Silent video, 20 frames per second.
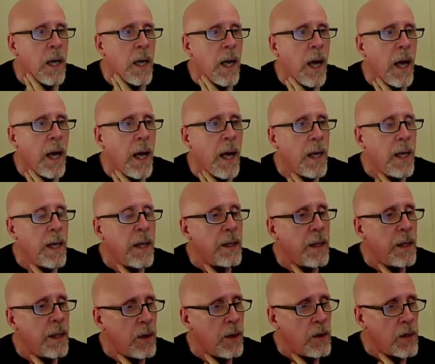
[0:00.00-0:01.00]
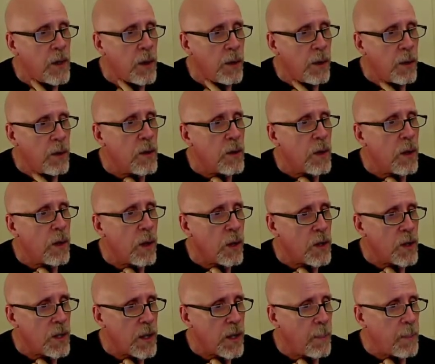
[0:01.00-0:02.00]
And here's our
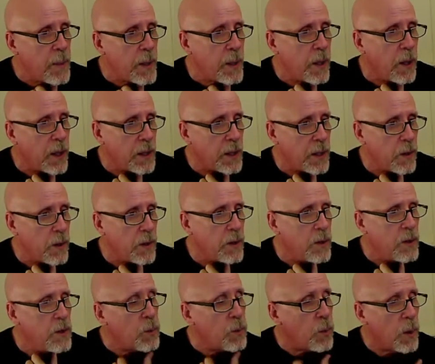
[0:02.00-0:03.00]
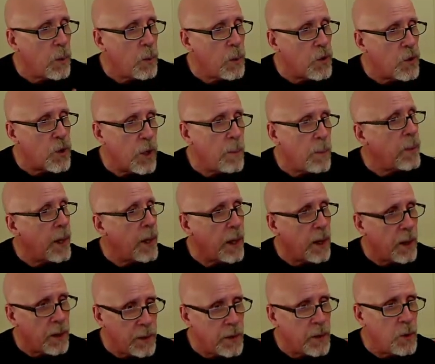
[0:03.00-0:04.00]
stopping criterion. This is where we'll jump out
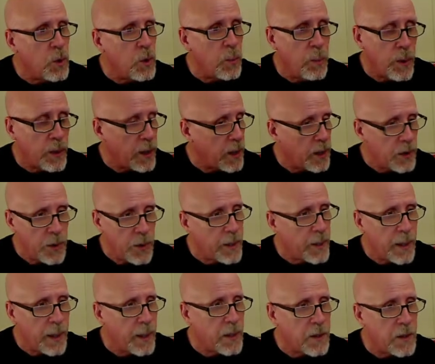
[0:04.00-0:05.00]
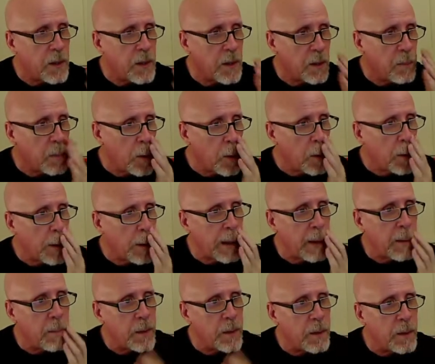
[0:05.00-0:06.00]
of the loop and actually exit the program.
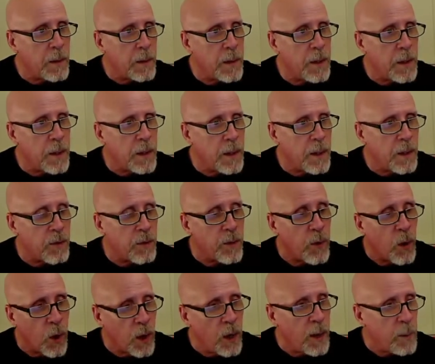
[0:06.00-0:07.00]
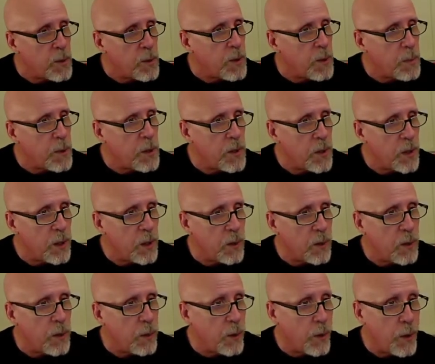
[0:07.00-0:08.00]
And if R happens to be
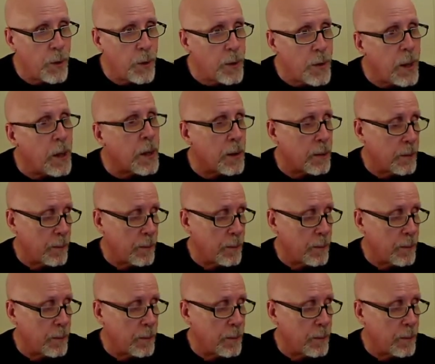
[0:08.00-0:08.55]
0, you're done.